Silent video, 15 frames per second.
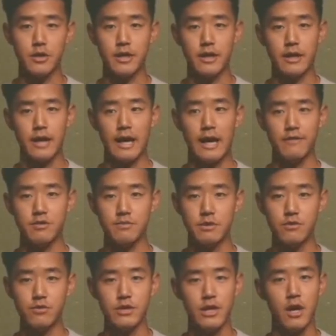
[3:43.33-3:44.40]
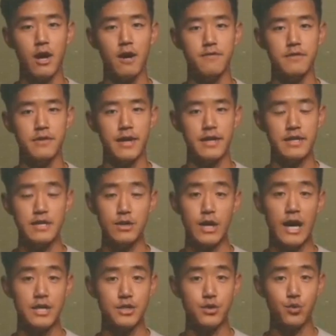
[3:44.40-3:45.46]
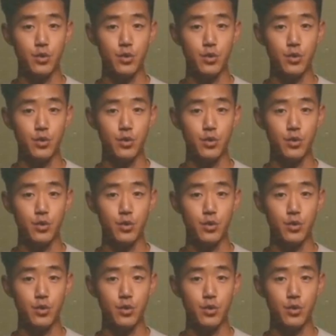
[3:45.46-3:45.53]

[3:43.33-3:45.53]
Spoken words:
and I have to be really confident that he actually